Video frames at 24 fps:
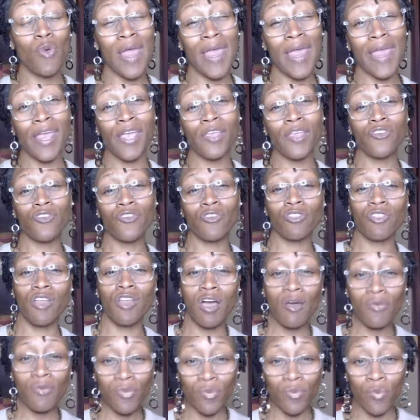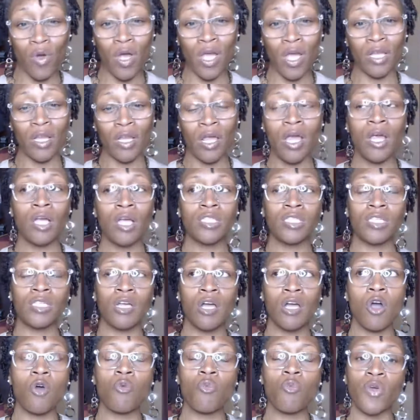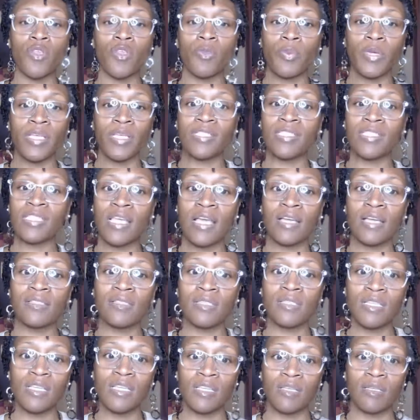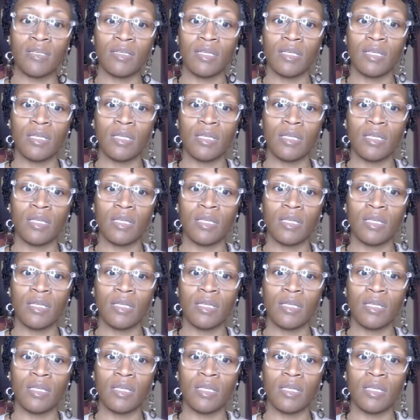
and your loved one to cope with PTSD.